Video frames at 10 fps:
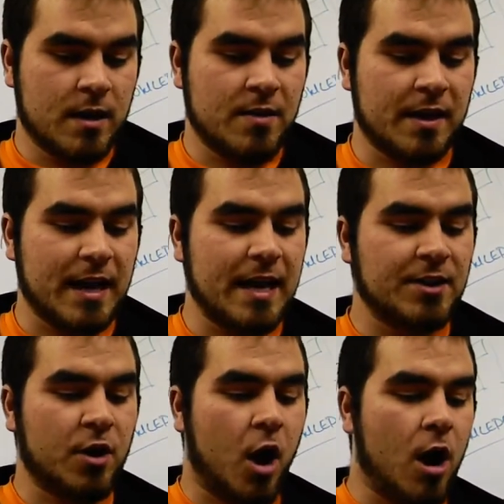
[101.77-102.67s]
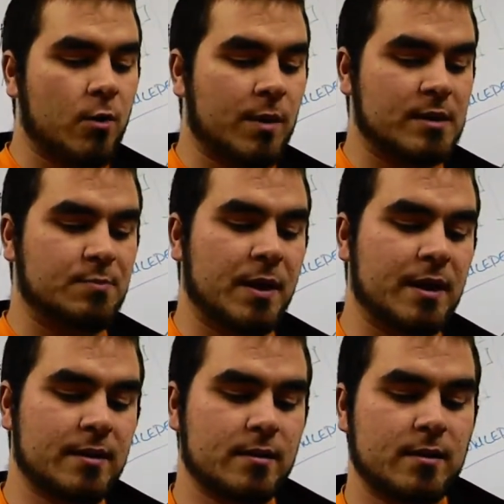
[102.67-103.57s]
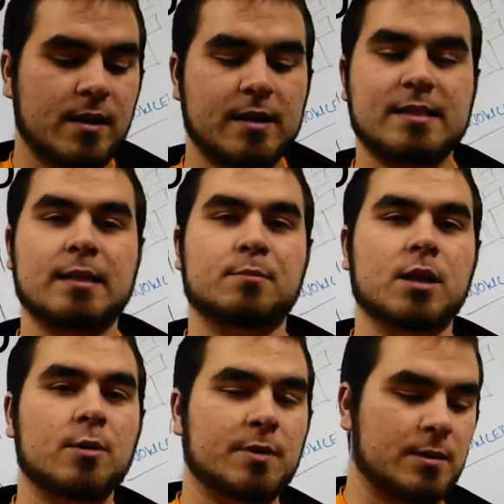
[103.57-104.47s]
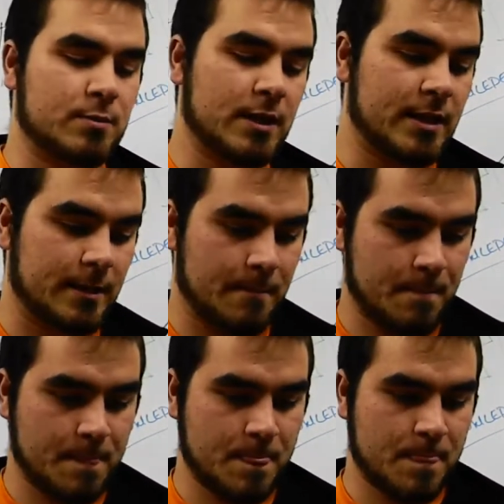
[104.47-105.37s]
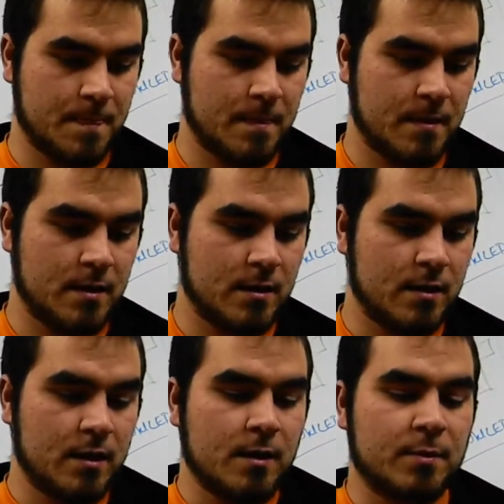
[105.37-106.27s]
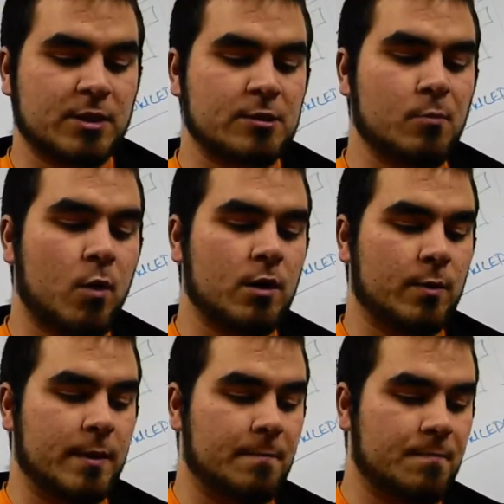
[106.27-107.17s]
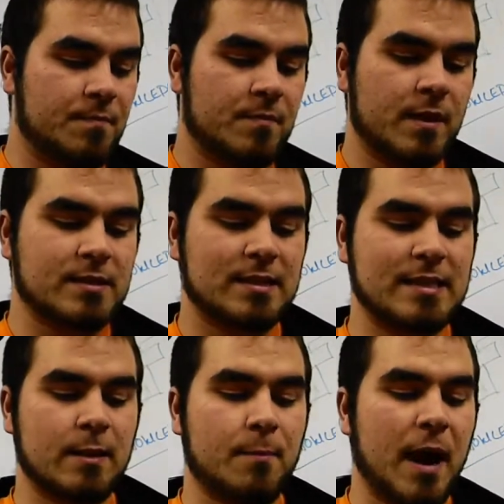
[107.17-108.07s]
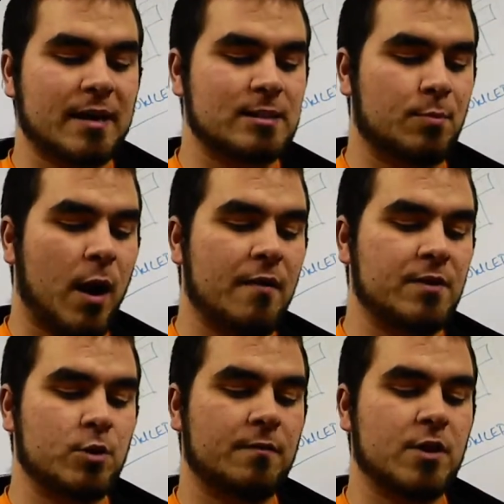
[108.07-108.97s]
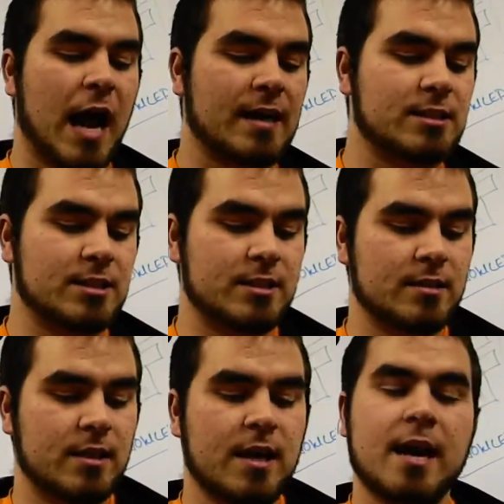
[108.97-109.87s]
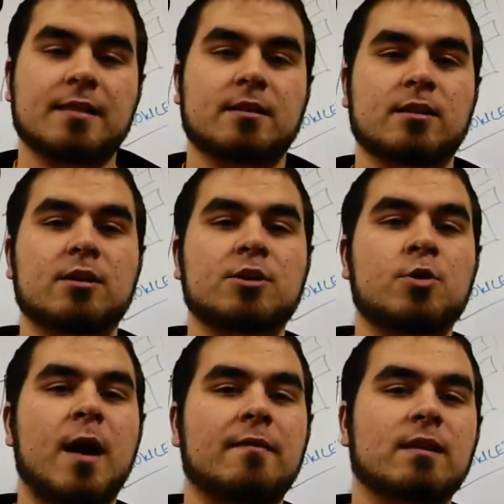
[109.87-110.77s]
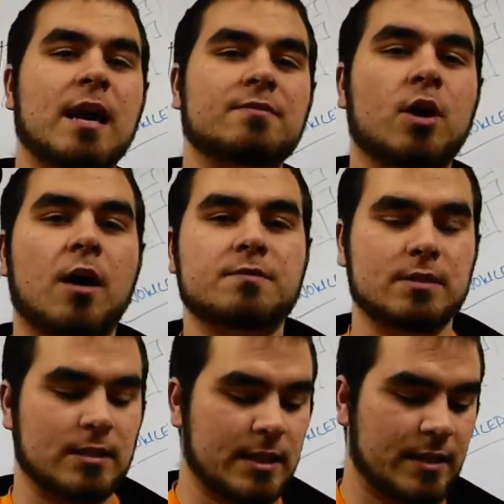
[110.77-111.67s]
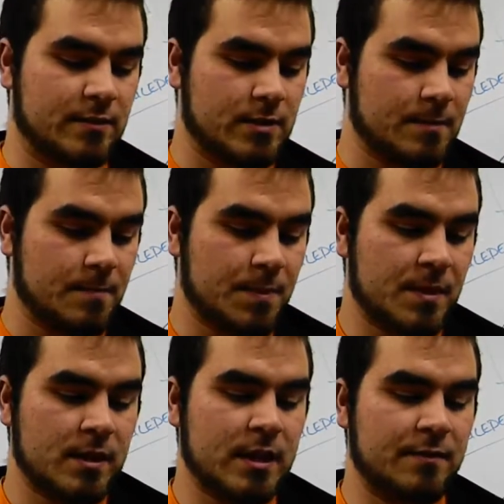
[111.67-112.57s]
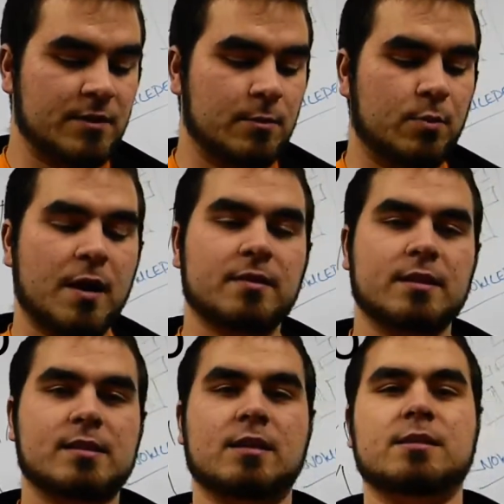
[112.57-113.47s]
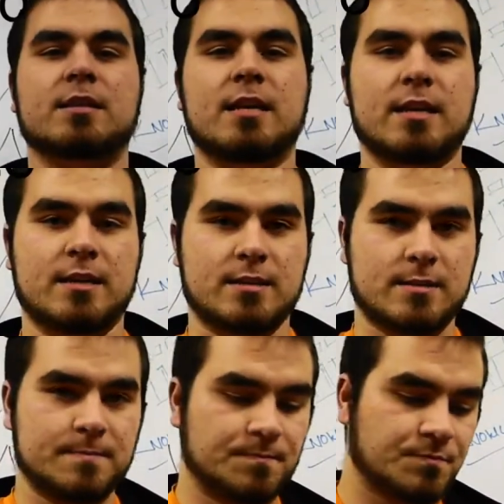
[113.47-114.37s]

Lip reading: They can hear your heart when it's beating and see your blood when you're bleeding. But there's more to it. It's a sealed box depriving you of your oxygen, and the little you have left often leaves, leaving you breathless on your knees.